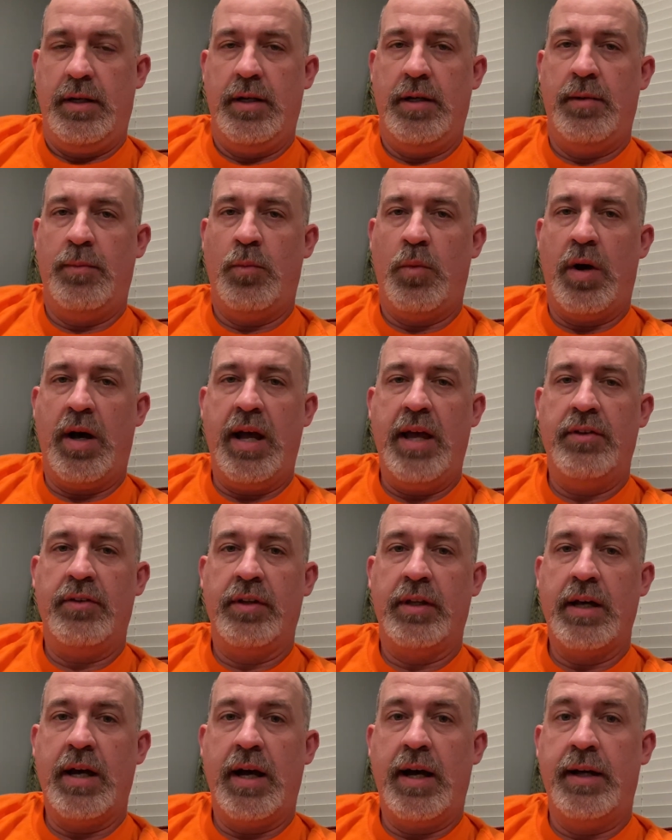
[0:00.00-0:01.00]
Um, why
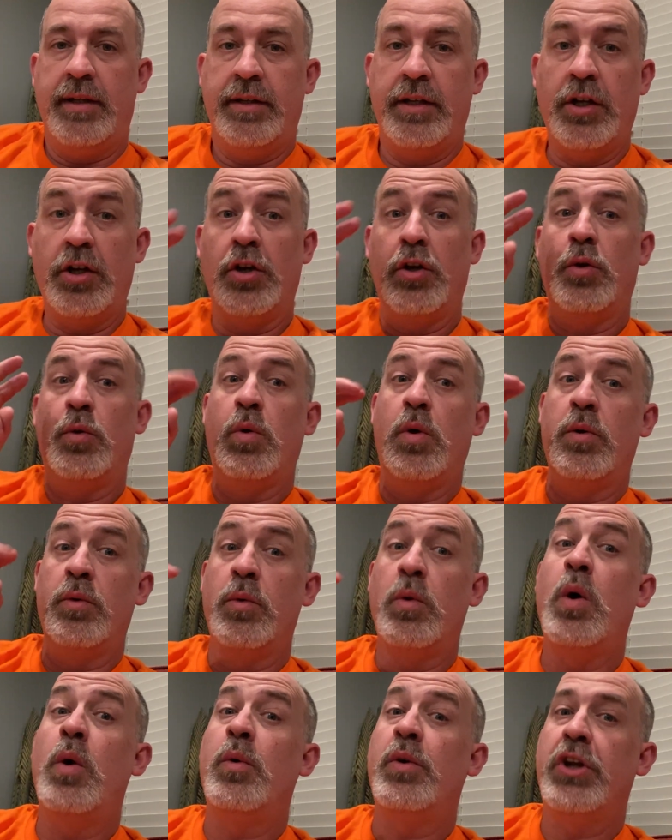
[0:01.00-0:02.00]
hasn't God, quote
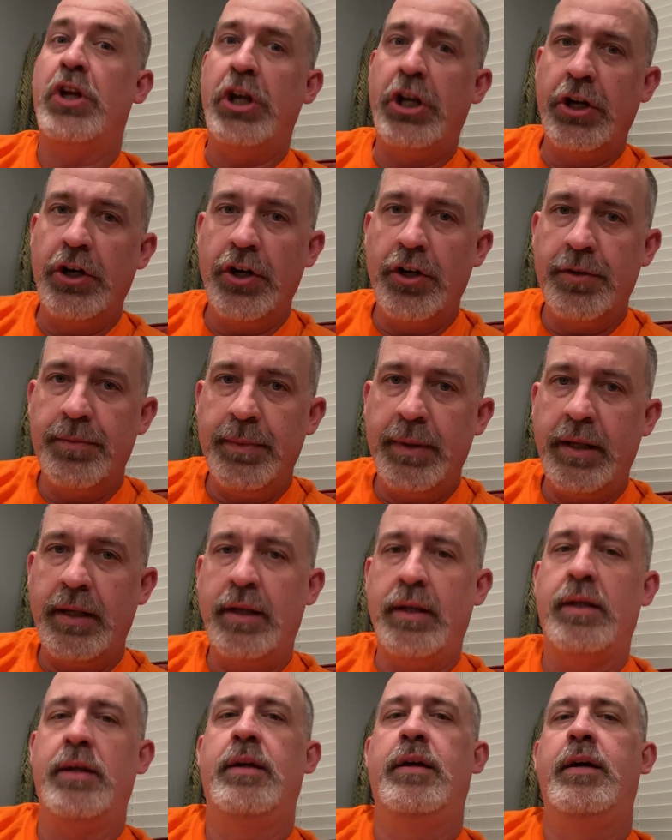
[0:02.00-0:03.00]
unquote, cured
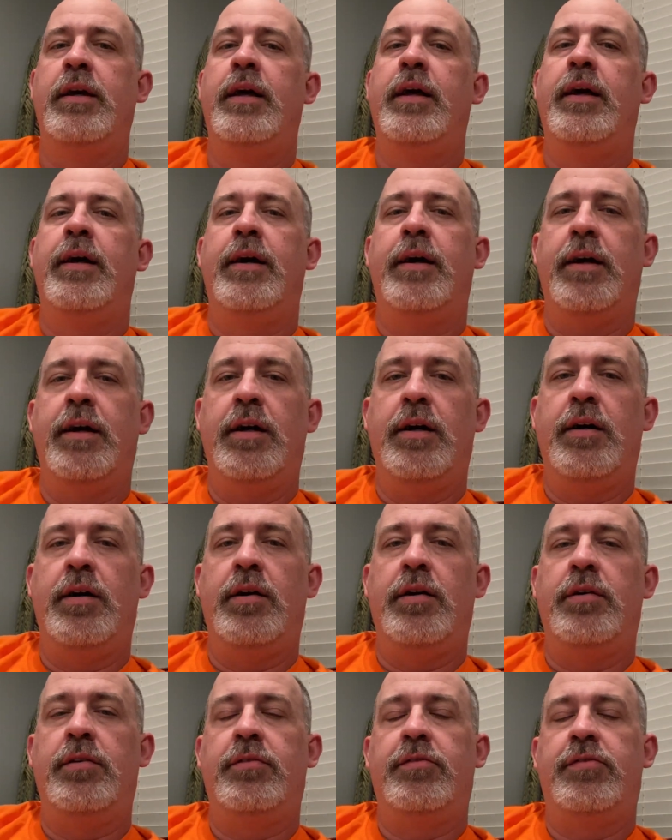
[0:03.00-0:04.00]
me
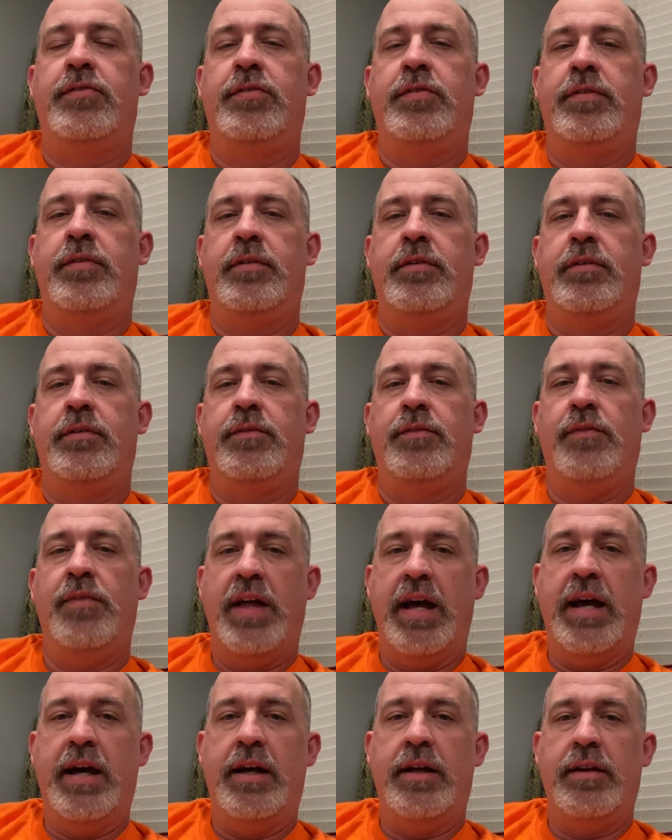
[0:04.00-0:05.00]
of
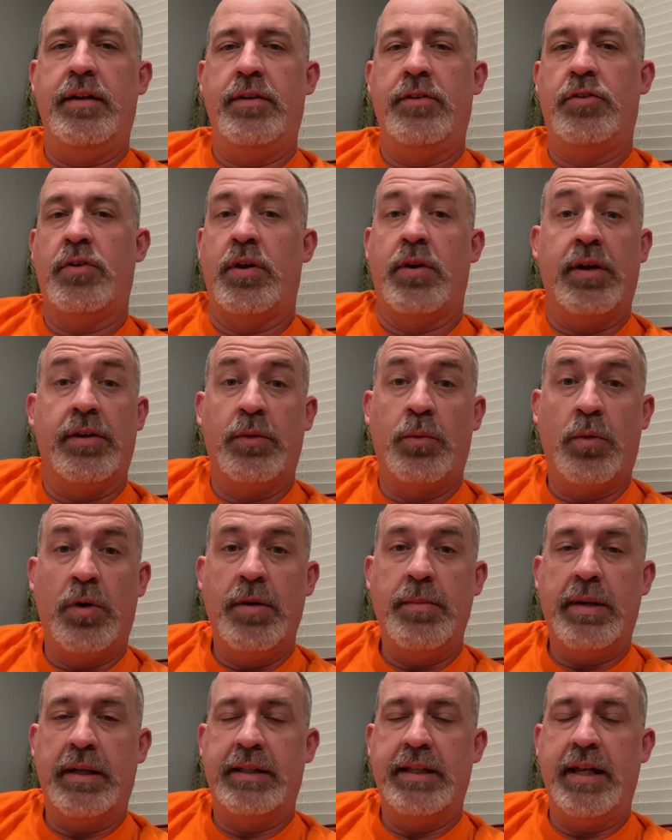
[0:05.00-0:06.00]
that so I don't have to
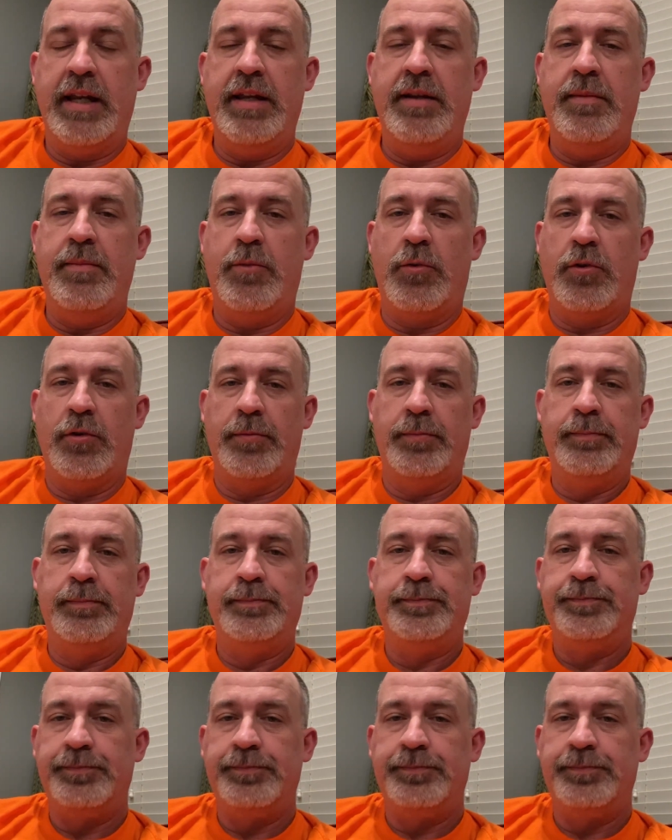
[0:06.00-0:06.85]
worry about that anymore?